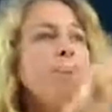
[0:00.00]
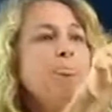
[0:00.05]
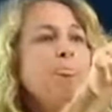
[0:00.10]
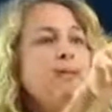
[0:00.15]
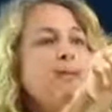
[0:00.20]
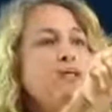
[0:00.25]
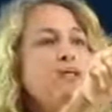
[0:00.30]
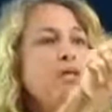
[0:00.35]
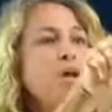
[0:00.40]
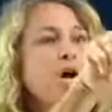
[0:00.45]

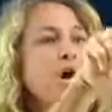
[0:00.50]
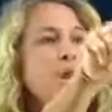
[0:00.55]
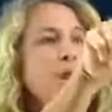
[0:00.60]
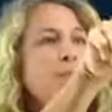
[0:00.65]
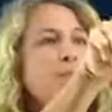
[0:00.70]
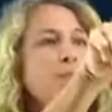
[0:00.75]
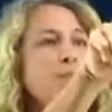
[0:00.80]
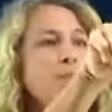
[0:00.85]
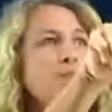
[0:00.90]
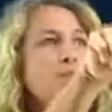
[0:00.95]

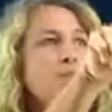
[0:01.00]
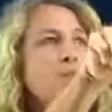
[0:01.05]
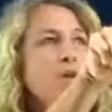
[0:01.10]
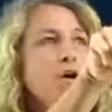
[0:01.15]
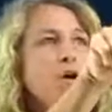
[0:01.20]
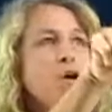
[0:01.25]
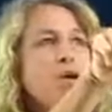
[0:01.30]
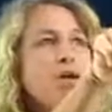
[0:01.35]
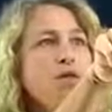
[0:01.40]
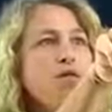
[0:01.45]
So,
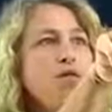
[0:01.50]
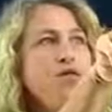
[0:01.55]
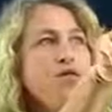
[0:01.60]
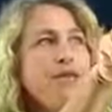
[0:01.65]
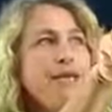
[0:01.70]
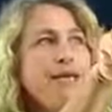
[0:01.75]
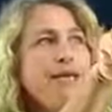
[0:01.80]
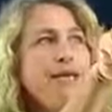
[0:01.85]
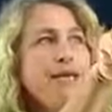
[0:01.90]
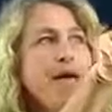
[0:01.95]

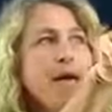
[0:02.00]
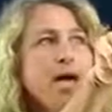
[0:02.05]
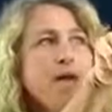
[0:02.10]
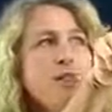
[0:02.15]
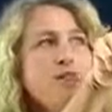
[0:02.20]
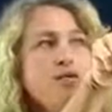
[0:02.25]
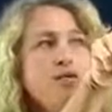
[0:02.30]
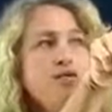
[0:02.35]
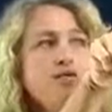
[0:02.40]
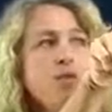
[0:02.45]
3
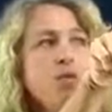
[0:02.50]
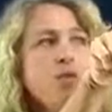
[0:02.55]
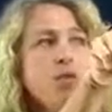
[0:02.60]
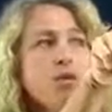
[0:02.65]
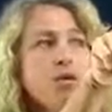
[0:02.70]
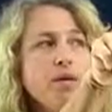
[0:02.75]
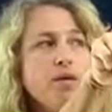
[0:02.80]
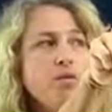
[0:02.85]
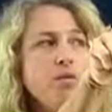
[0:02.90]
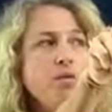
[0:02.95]
times
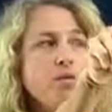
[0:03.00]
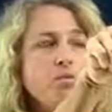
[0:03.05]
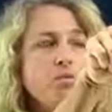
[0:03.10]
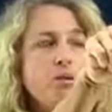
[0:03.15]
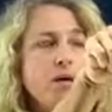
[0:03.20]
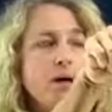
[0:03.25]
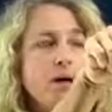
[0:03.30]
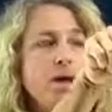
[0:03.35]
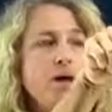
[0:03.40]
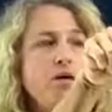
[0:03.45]
4 is
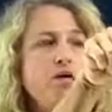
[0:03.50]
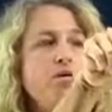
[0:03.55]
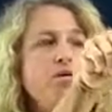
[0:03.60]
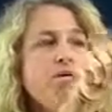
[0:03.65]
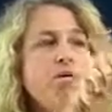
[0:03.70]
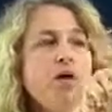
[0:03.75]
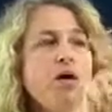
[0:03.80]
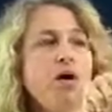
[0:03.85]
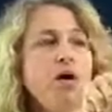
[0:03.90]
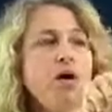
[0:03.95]
12.
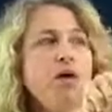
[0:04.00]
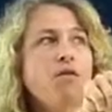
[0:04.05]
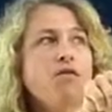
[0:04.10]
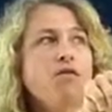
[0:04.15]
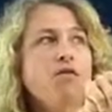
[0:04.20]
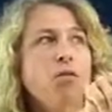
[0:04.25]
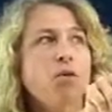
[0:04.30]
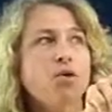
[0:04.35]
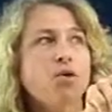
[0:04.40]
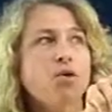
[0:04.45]

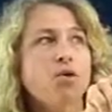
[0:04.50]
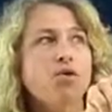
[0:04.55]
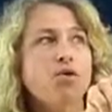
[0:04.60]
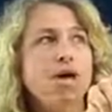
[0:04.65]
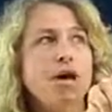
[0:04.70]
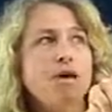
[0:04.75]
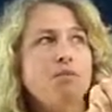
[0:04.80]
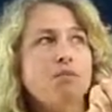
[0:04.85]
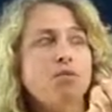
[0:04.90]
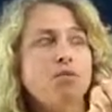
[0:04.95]
4
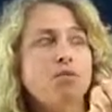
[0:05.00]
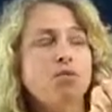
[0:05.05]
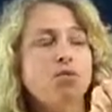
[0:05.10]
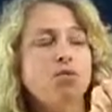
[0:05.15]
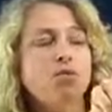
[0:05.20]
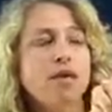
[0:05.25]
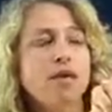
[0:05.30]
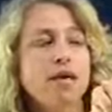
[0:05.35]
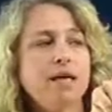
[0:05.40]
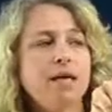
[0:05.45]
times
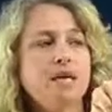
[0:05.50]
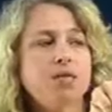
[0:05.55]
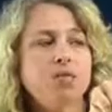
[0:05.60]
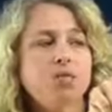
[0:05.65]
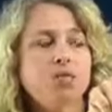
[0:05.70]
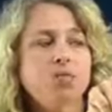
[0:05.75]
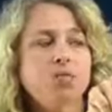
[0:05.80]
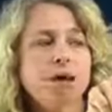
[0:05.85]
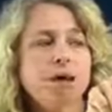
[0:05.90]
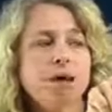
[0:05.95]
3 is
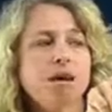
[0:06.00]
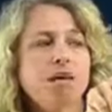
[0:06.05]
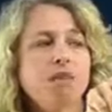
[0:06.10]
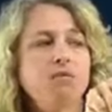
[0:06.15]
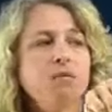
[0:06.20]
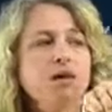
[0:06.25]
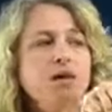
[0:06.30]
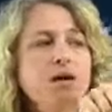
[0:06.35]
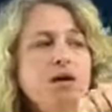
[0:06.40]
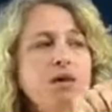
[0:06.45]

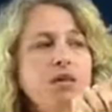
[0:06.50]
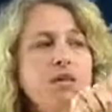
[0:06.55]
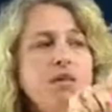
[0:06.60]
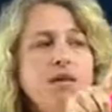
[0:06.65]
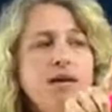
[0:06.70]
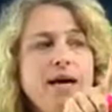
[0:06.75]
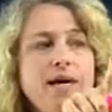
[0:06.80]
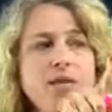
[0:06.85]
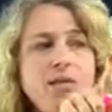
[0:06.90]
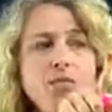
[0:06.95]
12.
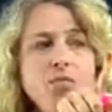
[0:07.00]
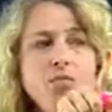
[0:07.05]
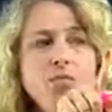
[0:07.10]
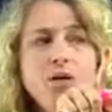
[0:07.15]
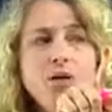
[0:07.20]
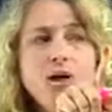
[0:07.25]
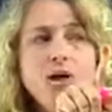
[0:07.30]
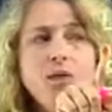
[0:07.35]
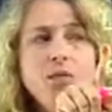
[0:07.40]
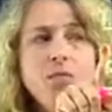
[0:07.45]
That's
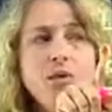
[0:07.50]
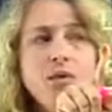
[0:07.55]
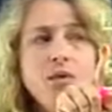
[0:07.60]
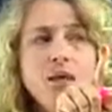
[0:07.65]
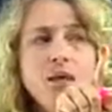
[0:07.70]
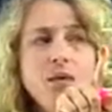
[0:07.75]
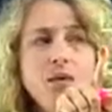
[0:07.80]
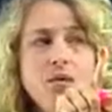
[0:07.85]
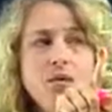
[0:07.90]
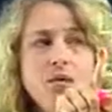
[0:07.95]
one we
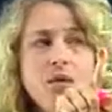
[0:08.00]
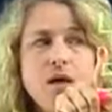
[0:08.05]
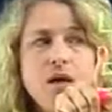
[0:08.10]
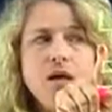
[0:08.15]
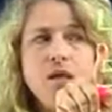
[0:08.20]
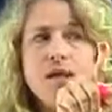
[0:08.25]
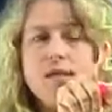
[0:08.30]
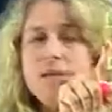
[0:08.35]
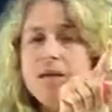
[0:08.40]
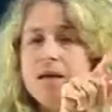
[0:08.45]
can
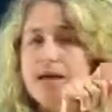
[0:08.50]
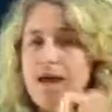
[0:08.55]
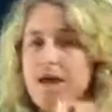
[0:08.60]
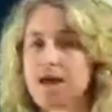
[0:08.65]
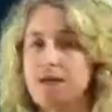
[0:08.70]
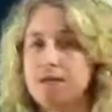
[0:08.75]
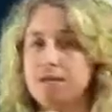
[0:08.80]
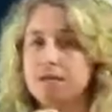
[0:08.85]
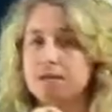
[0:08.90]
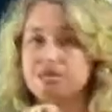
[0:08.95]

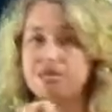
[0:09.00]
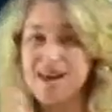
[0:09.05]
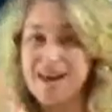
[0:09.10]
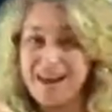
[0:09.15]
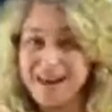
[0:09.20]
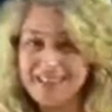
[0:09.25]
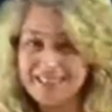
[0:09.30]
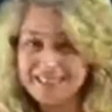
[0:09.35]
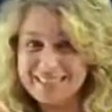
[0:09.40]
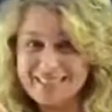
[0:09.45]
eliminate,
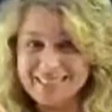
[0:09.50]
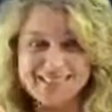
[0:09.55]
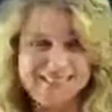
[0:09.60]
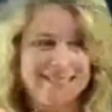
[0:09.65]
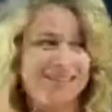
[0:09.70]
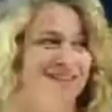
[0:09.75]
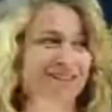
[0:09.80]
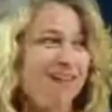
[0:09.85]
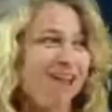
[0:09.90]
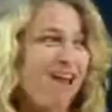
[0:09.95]
right?
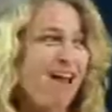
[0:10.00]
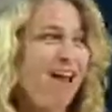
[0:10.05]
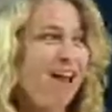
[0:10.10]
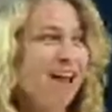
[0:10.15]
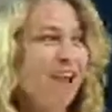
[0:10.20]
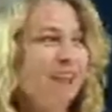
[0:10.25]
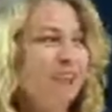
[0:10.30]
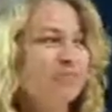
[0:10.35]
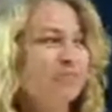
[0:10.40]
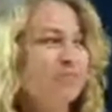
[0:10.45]

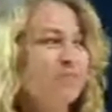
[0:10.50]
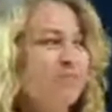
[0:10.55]
Okay.